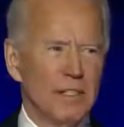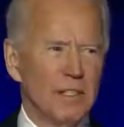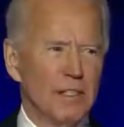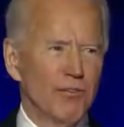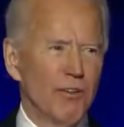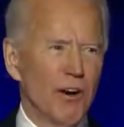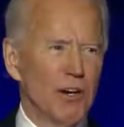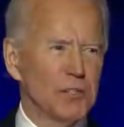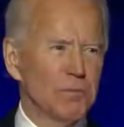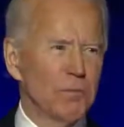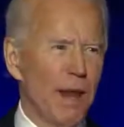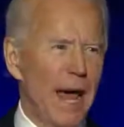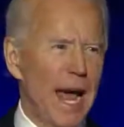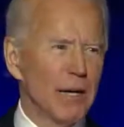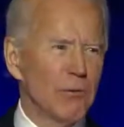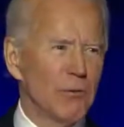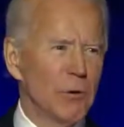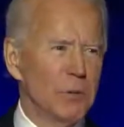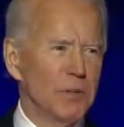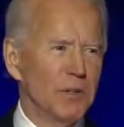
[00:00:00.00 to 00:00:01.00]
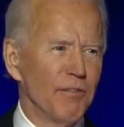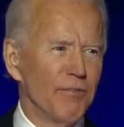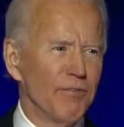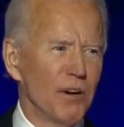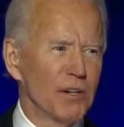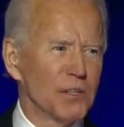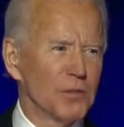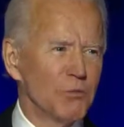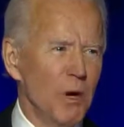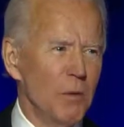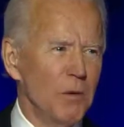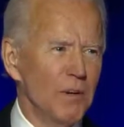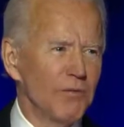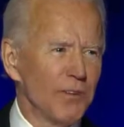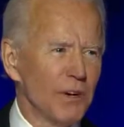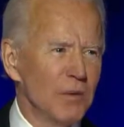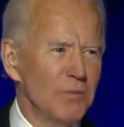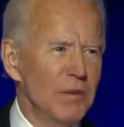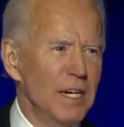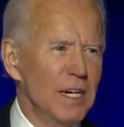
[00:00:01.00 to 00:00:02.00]
first black woman, the first woman
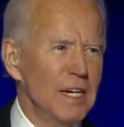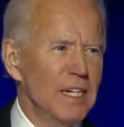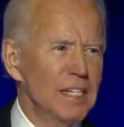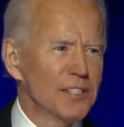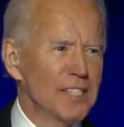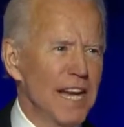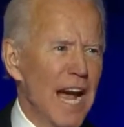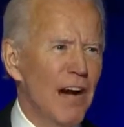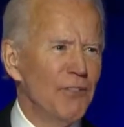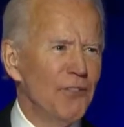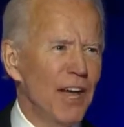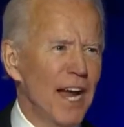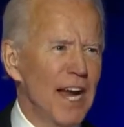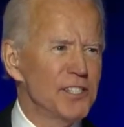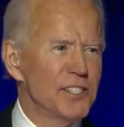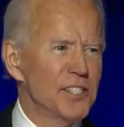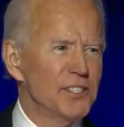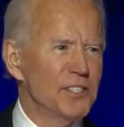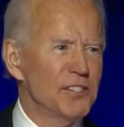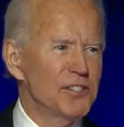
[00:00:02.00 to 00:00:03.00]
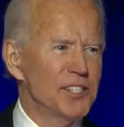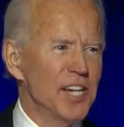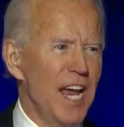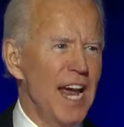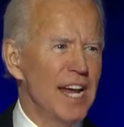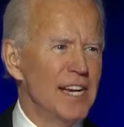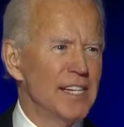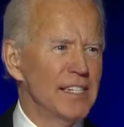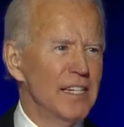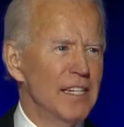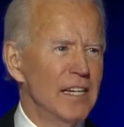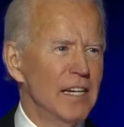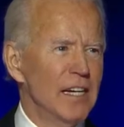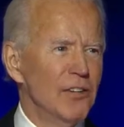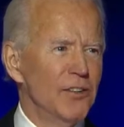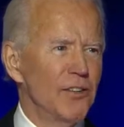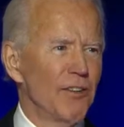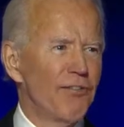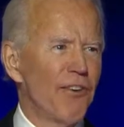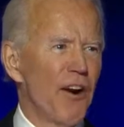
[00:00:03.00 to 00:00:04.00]
from South Asian descent,
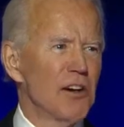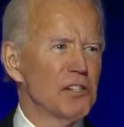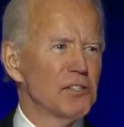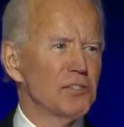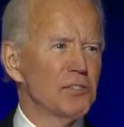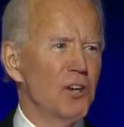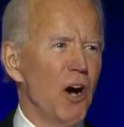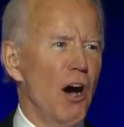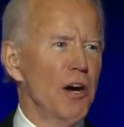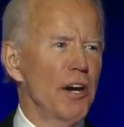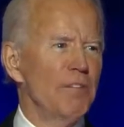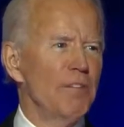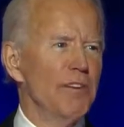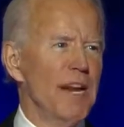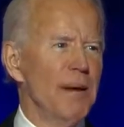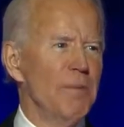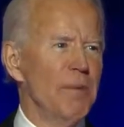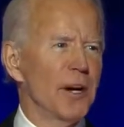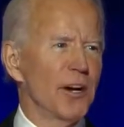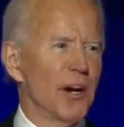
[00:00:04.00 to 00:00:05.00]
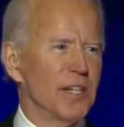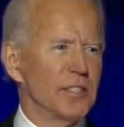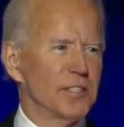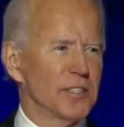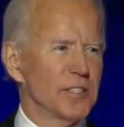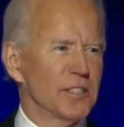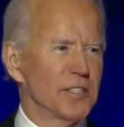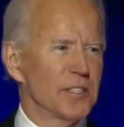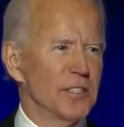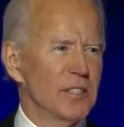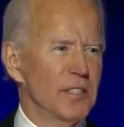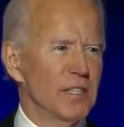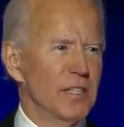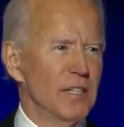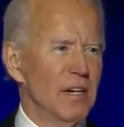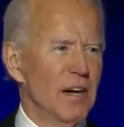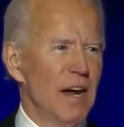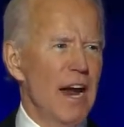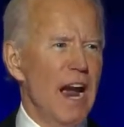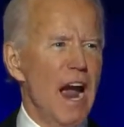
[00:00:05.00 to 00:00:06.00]
the first daughter of an immigrant
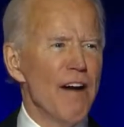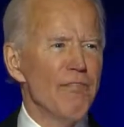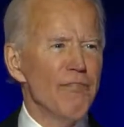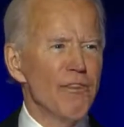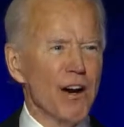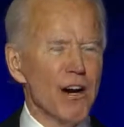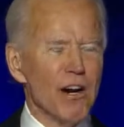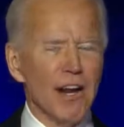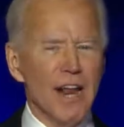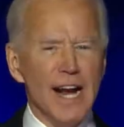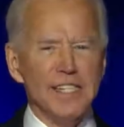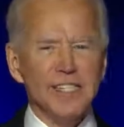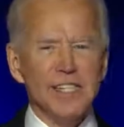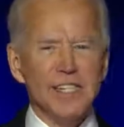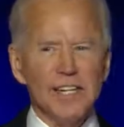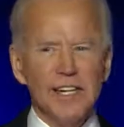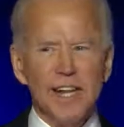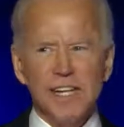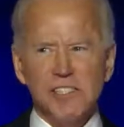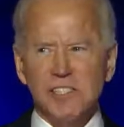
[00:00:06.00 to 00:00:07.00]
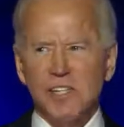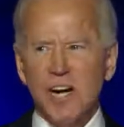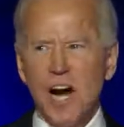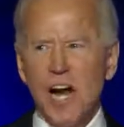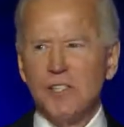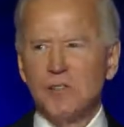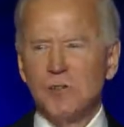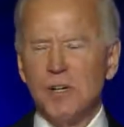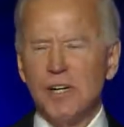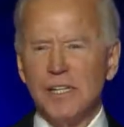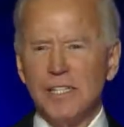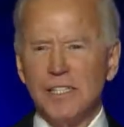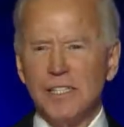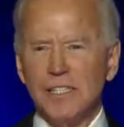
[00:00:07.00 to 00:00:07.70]
ever elected in this country.